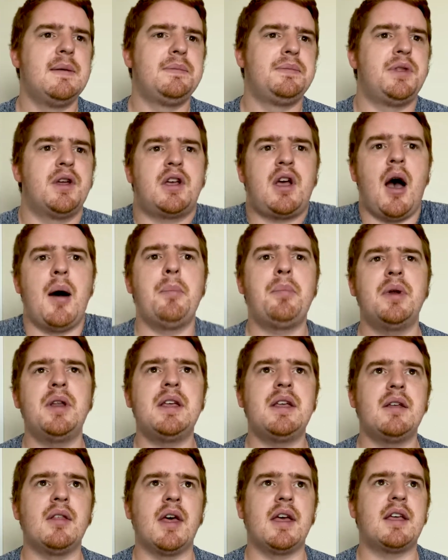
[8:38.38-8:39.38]
the
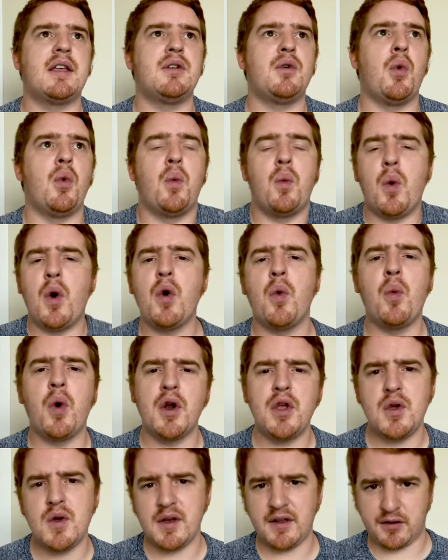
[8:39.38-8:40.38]
company, like, what
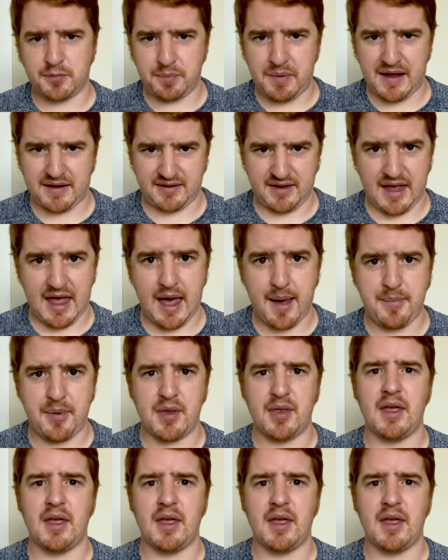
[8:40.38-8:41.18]
do you expect to happen?